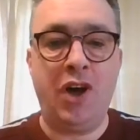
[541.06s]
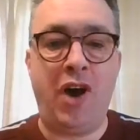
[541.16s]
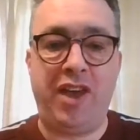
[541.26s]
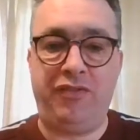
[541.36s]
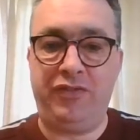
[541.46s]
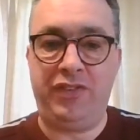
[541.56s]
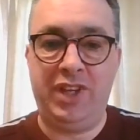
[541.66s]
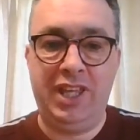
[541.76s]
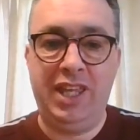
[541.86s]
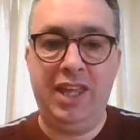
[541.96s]
life
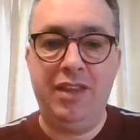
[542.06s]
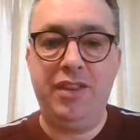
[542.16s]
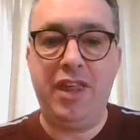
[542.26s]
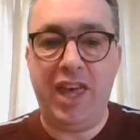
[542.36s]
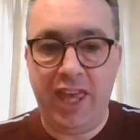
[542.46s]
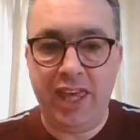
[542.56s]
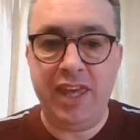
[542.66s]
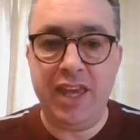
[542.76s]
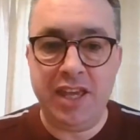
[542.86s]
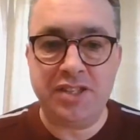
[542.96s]
that
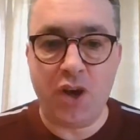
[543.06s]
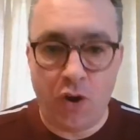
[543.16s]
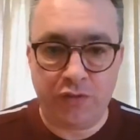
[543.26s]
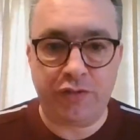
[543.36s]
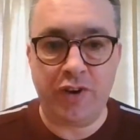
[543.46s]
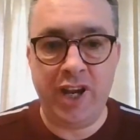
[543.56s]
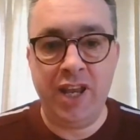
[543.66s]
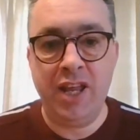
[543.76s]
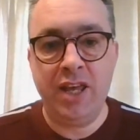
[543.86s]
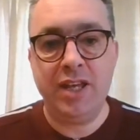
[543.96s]
he is
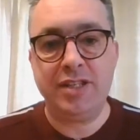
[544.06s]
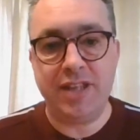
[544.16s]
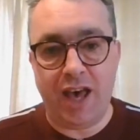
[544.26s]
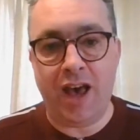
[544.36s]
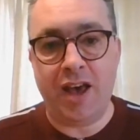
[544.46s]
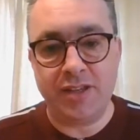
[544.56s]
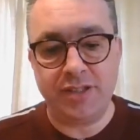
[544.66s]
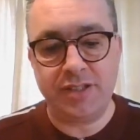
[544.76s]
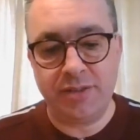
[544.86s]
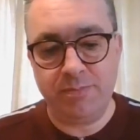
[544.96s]
offering to
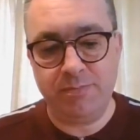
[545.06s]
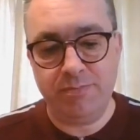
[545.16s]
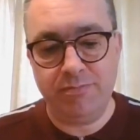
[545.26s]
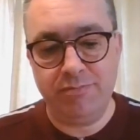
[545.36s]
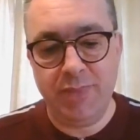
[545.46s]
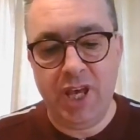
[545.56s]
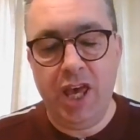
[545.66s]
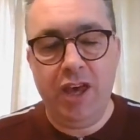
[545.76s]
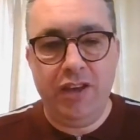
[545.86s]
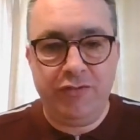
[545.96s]
us.
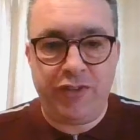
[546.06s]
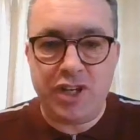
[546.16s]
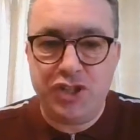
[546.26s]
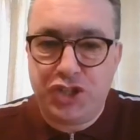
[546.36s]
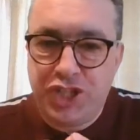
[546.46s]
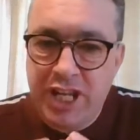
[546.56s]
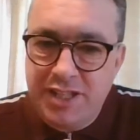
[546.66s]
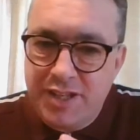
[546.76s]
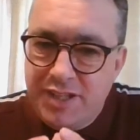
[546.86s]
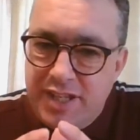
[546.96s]
Friends,
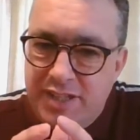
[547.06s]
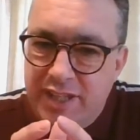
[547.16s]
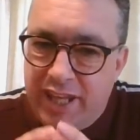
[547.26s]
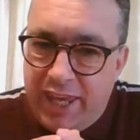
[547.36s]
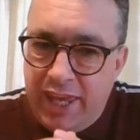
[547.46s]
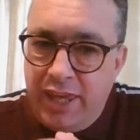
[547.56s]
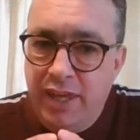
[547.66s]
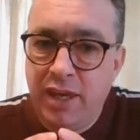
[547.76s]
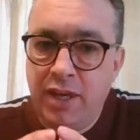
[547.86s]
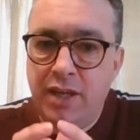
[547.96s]
Jesus is the
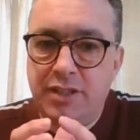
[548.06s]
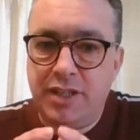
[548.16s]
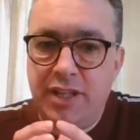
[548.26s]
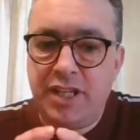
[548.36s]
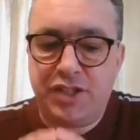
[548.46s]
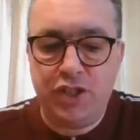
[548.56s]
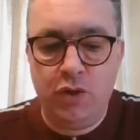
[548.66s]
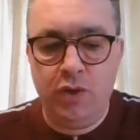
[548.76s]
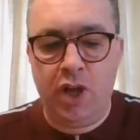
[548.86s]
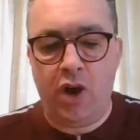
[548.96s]
key to this
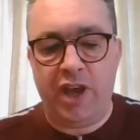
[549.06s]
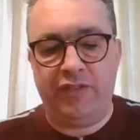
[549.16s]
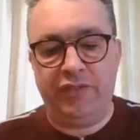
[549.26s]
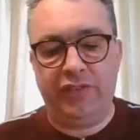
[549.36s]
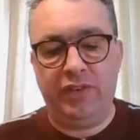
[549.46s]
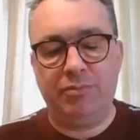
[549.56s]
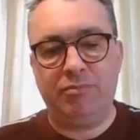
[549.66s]
new life.